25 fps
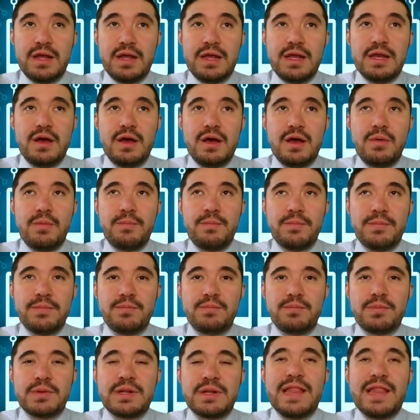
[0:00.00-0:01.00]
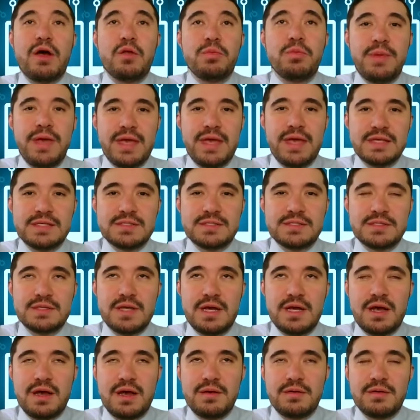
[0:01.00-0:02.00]
in a cloud-based
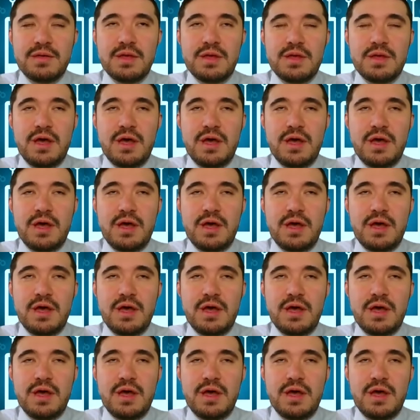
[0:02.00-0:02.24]
uh,